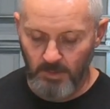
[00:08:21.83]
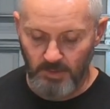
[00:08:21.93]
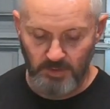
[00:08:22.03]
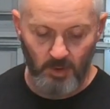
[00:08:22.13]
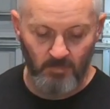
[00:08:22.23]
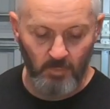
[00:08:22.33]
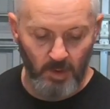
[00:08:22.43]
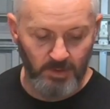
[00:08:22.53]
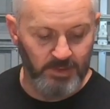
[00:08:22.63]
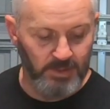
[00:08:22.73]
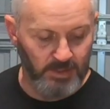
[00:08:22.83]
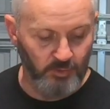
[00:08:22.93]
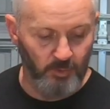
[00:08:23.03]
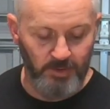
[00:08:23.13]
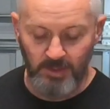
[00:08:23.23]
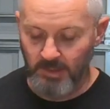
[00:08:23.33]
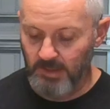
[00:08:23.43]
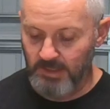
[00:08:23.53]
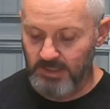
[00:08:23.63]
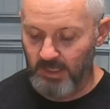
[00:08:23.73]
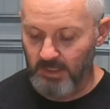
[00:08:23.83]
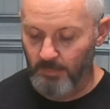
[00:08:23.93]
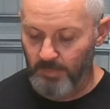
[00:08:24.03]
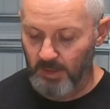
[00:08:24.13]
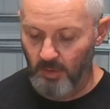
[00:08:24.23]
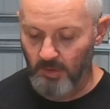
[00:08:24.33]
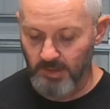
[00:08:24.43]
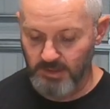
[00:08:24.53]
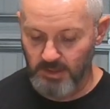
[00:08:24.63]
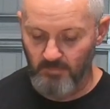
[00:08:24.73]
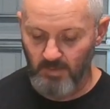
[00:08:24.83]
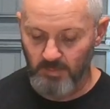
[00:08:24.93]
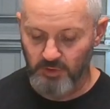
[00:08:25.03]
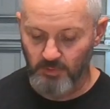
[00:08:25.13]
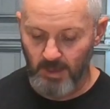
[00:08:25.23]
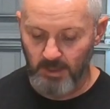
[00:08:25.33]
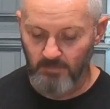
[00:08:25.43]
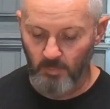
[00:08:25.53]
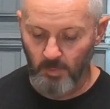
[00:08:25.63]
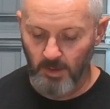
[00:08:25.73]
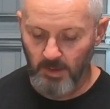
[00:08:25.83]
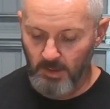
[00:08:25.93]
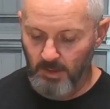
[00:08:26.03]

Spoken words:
the soft muds and that sort of thing. That's not going to pick all that stuff up and track it everywhere.